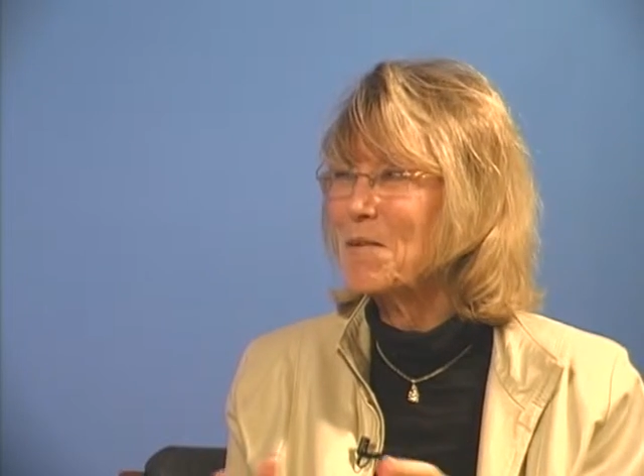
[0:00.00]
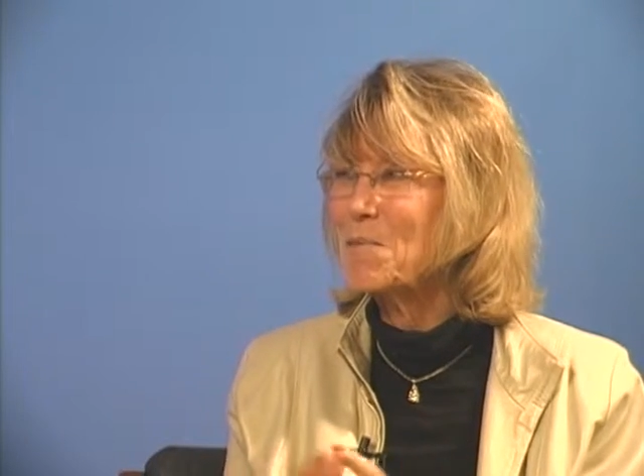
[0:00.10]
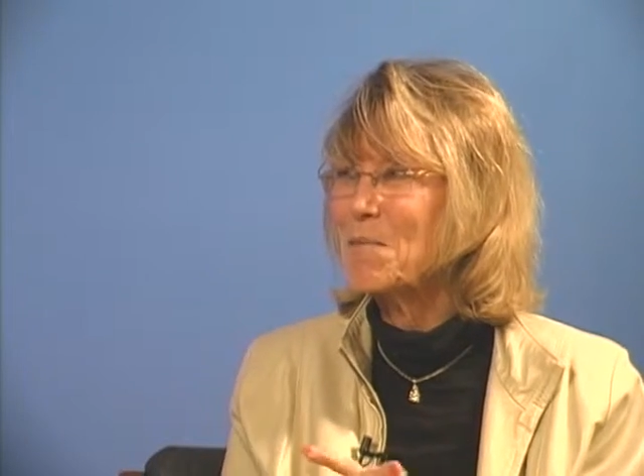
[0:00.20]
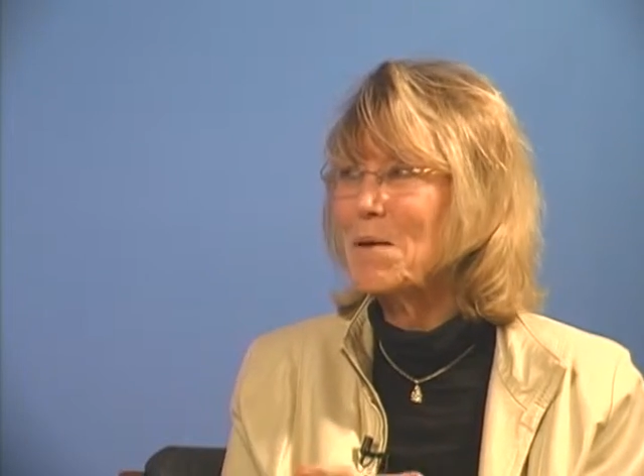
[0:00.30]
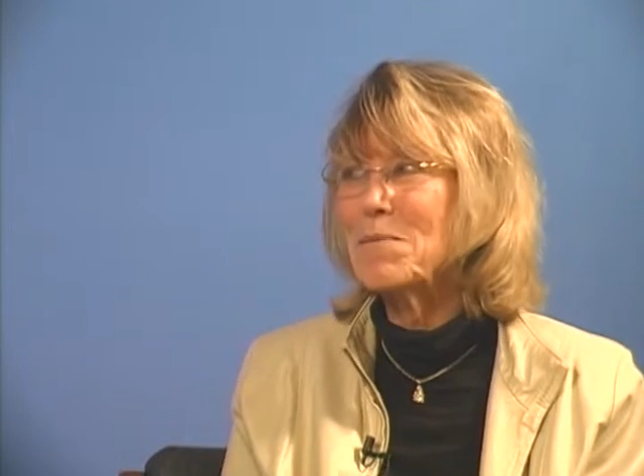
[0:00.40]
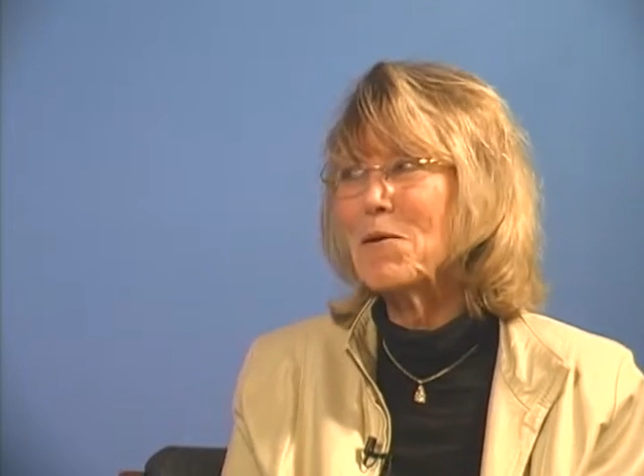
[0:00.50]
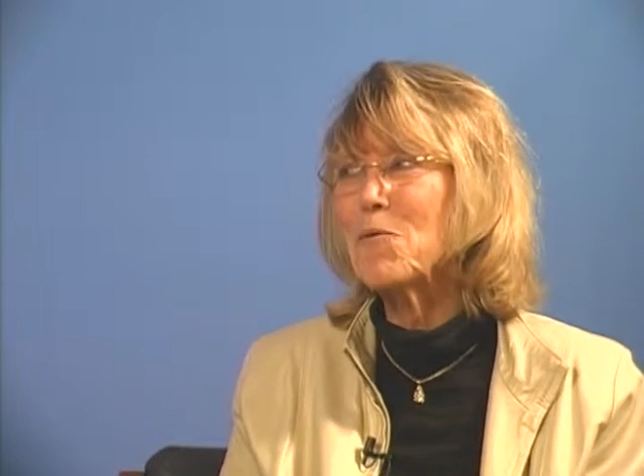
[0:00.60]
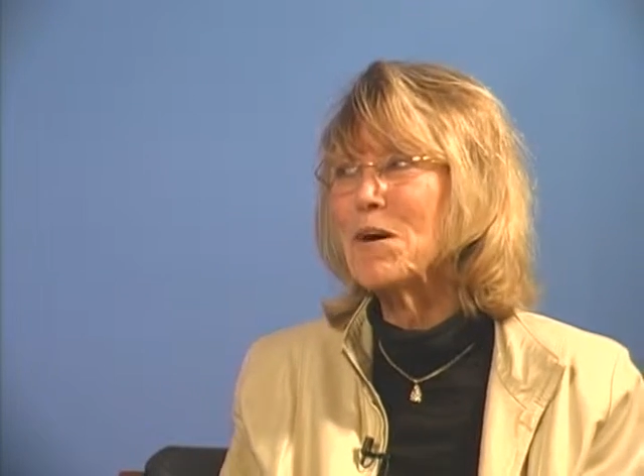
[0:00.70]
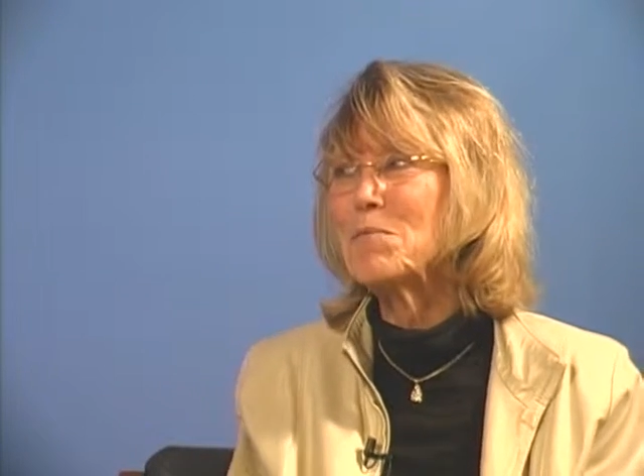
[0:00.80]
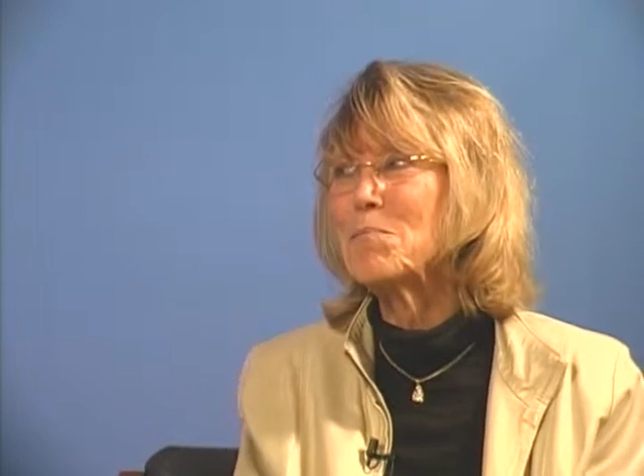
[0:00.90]
maybe
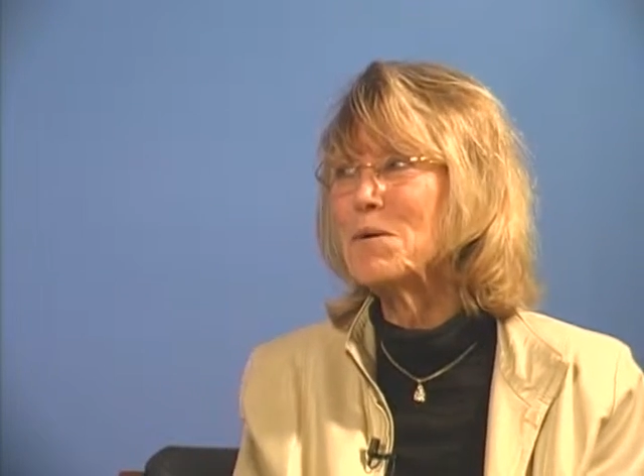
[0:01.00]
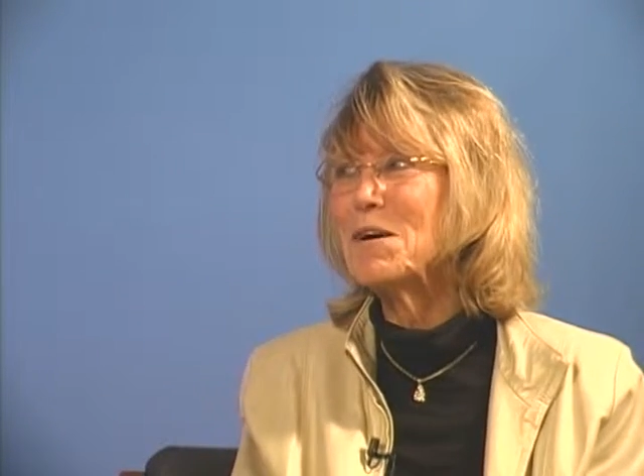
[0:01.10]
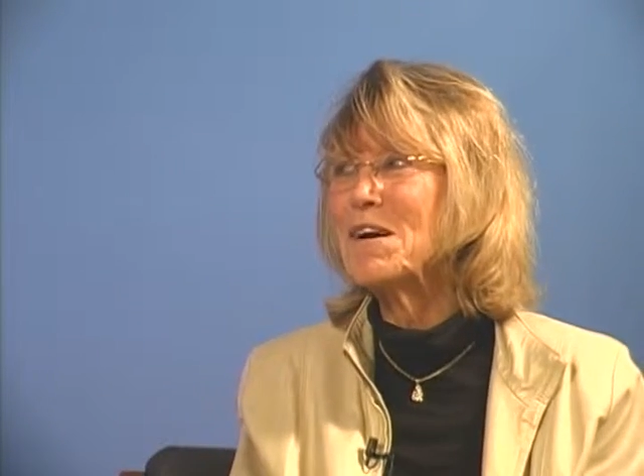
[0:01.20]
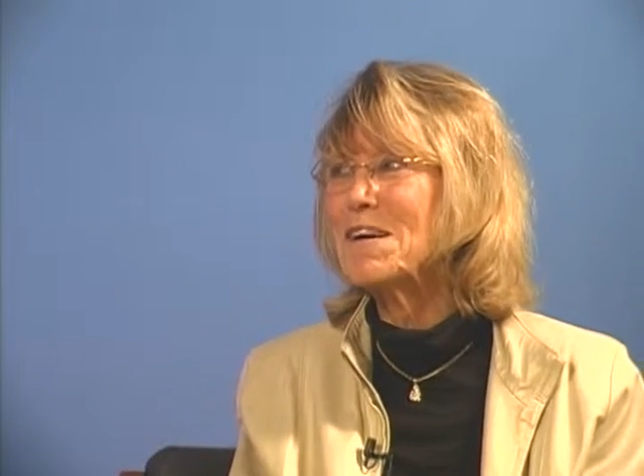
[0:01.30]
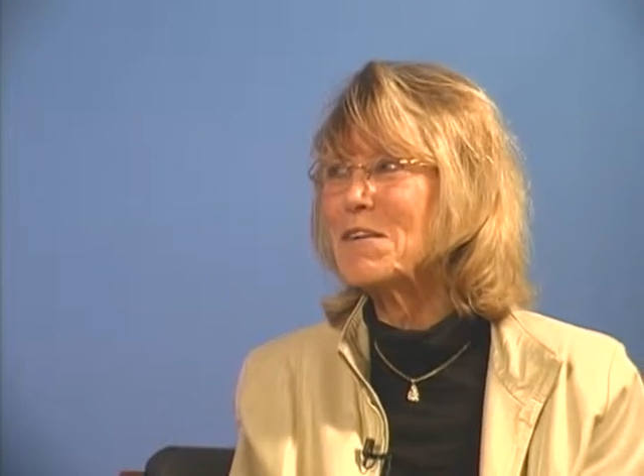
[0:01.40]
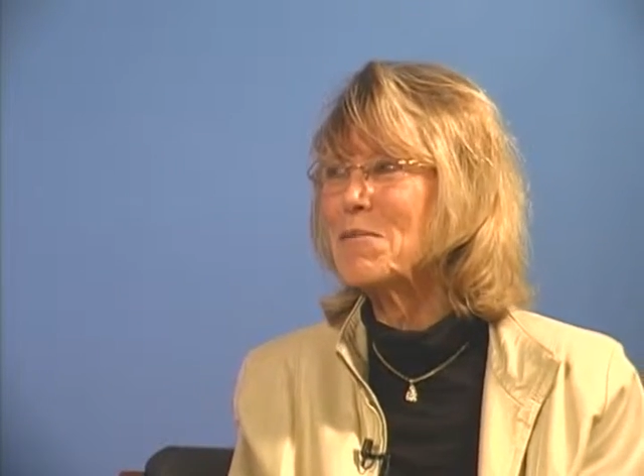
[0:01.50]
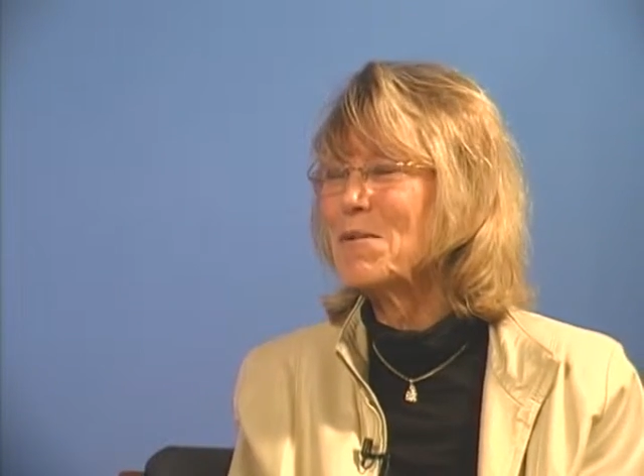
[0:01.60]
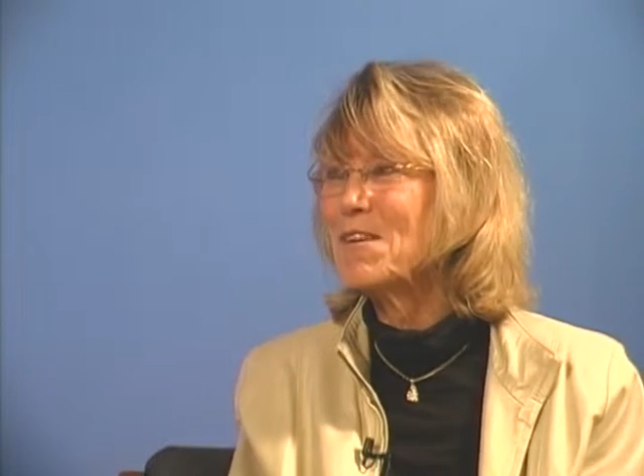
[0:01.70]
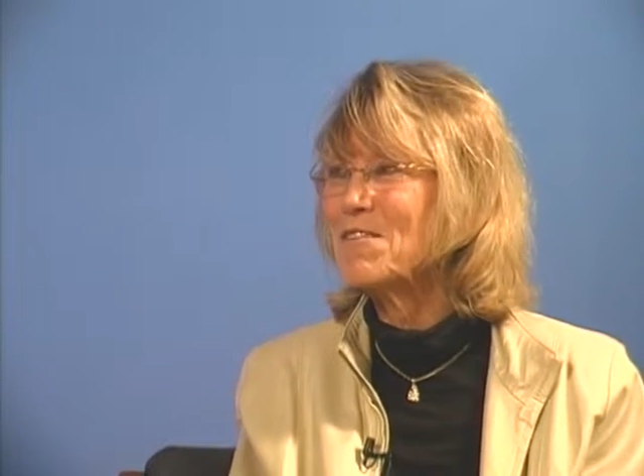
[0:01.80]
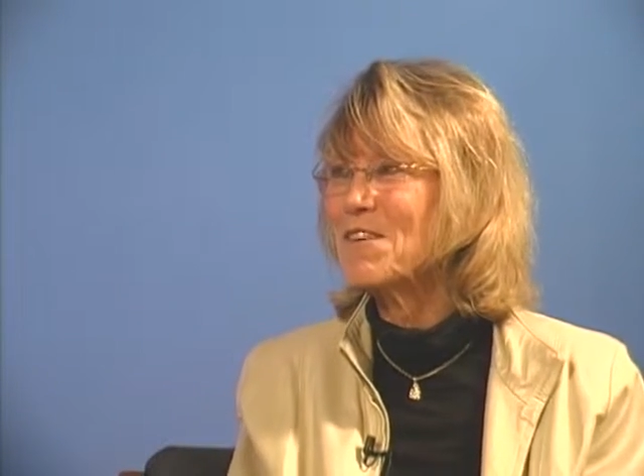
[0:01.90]
1 book. It
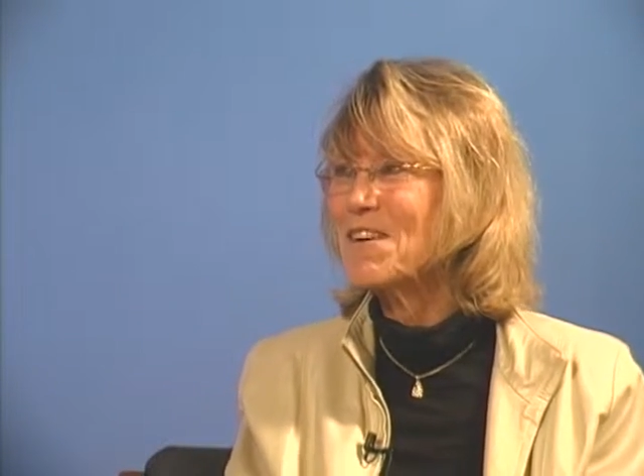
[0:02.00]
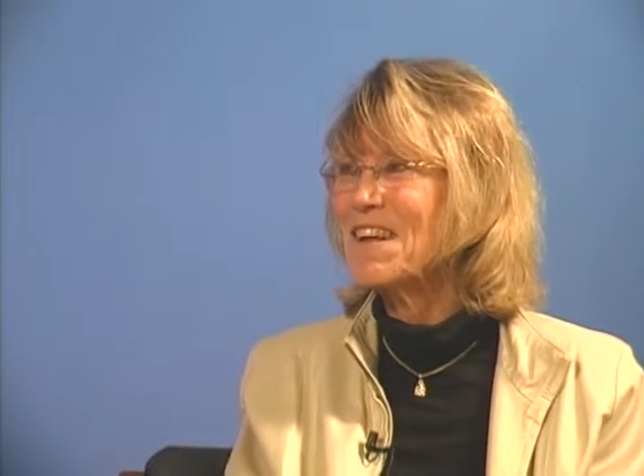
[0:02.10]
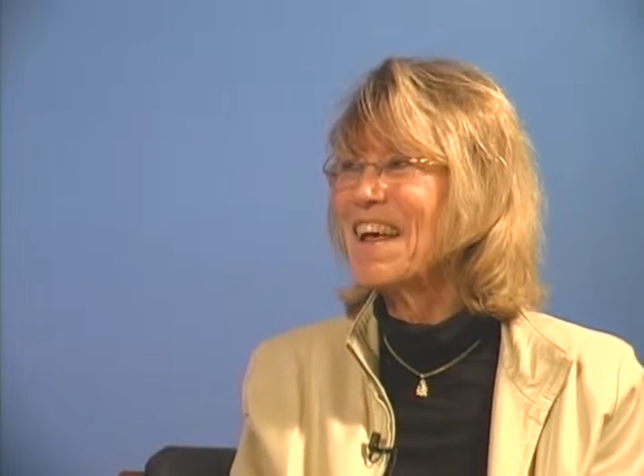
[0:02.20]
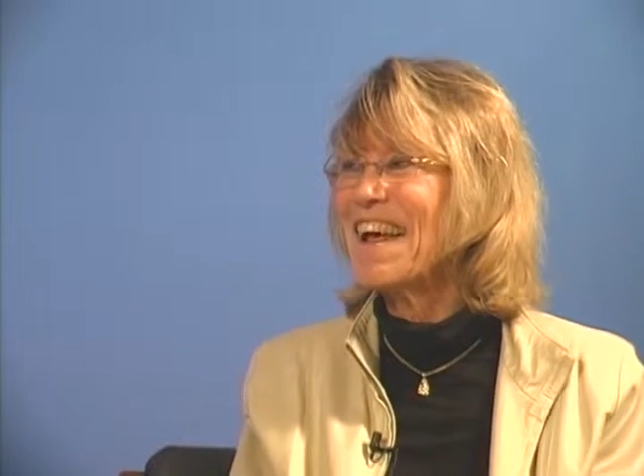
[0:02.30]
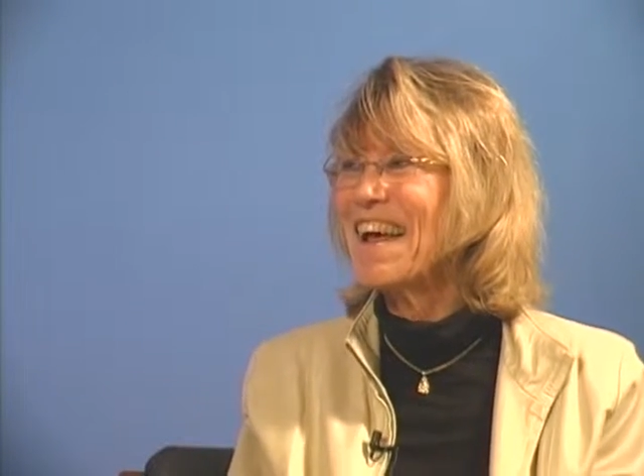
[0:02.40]
depends on.